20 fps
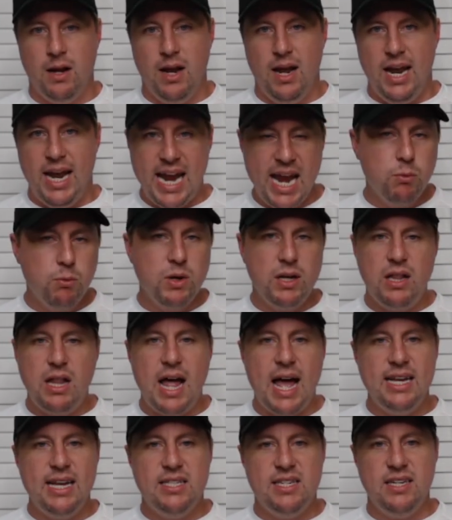He
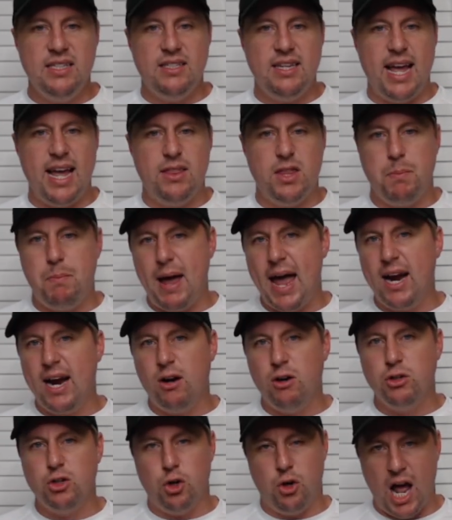realizes that the
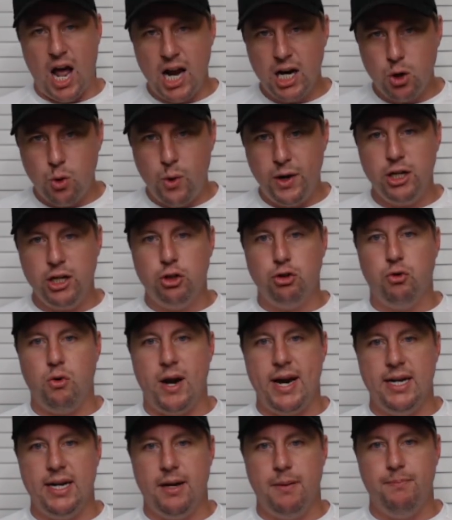Packers are not going to
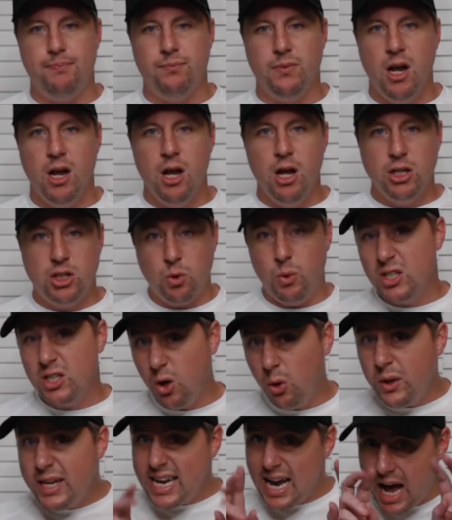trade him, so his
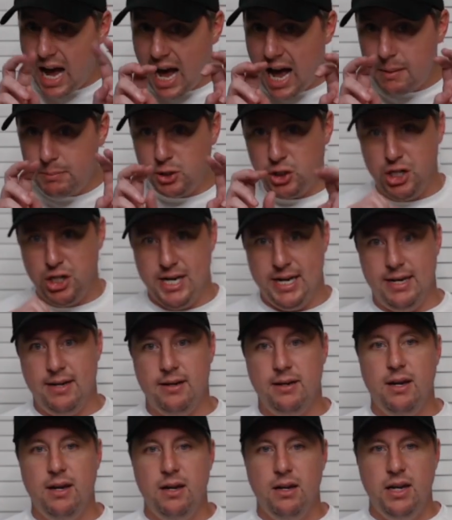only
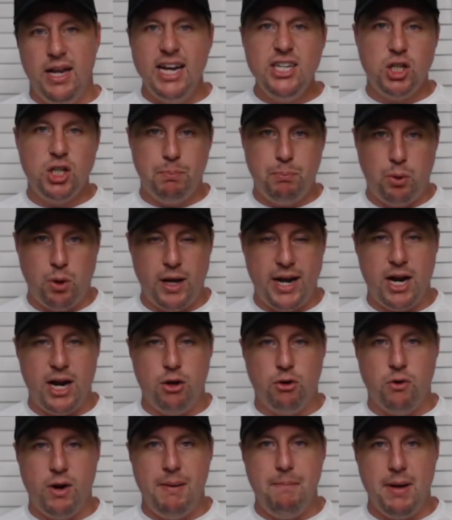option is to play in
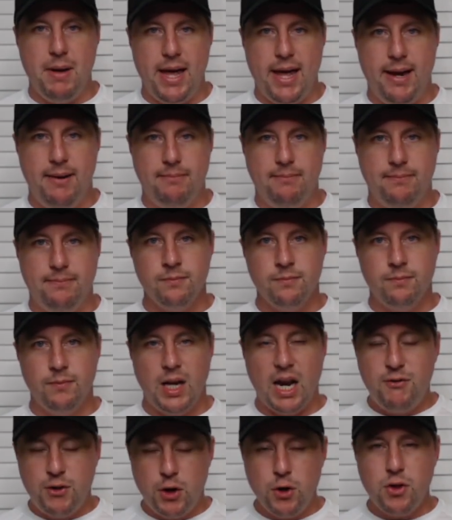Green Bay.
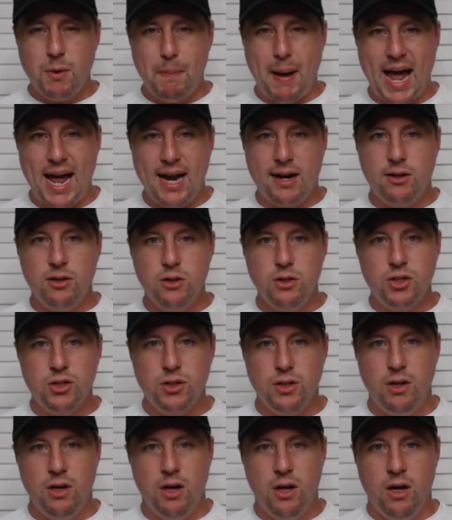If you're the
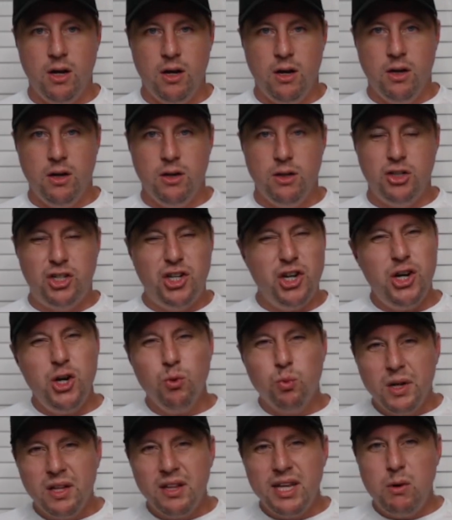Packers, do you
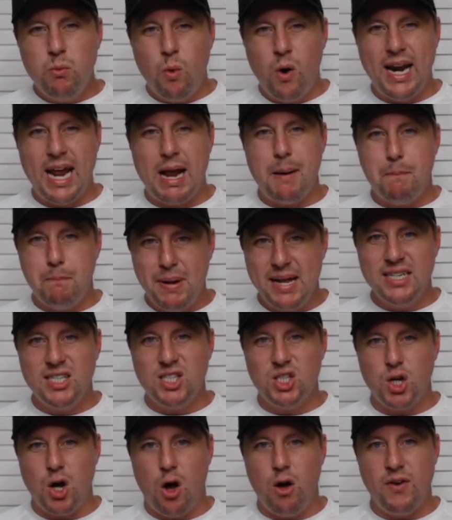really want a
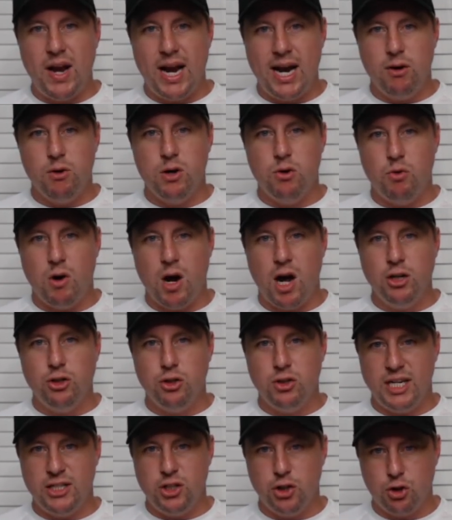pissed off Aaron
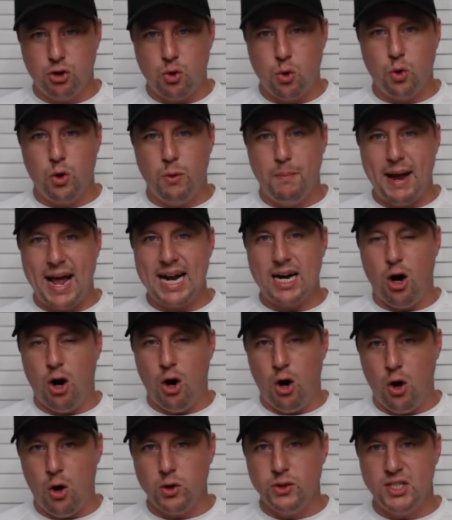Rodgers as your quarterback
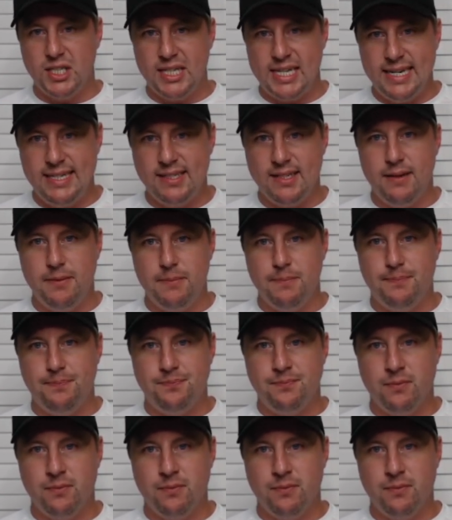all season?